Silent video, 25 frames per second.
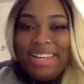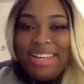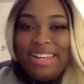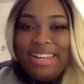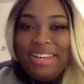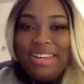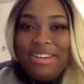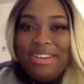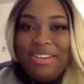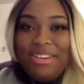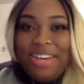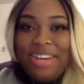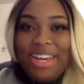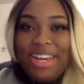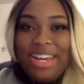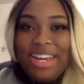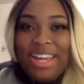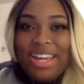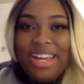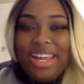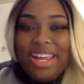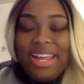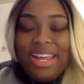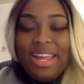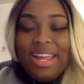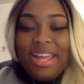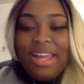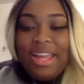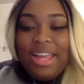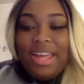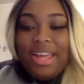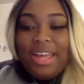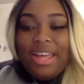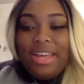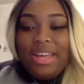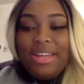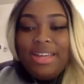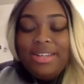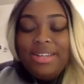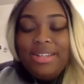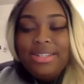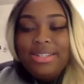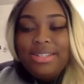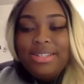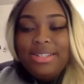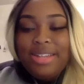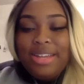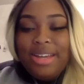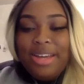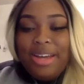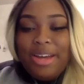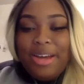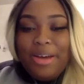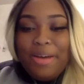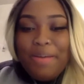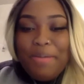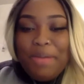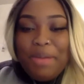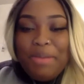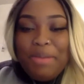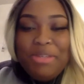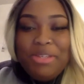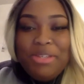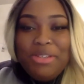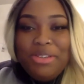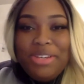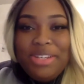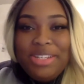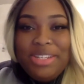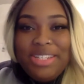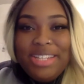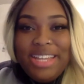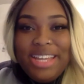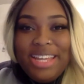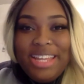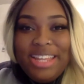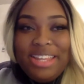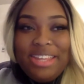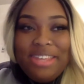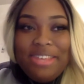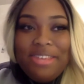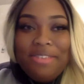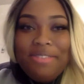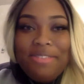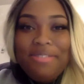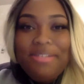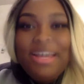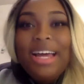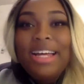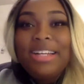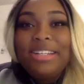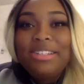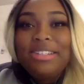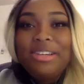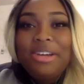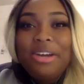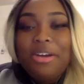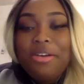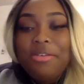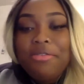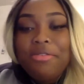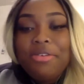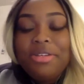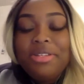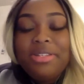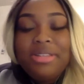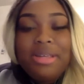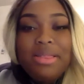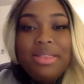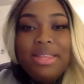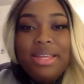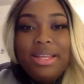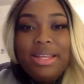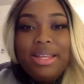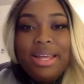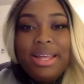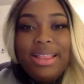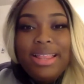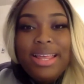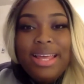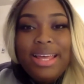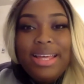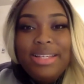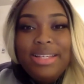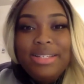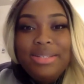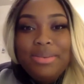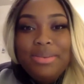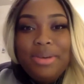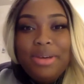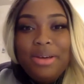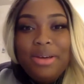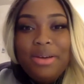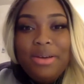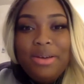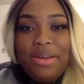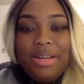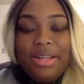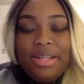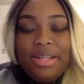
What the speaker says: agree. And I'm sorry to hear that you've had to go through something like that as well.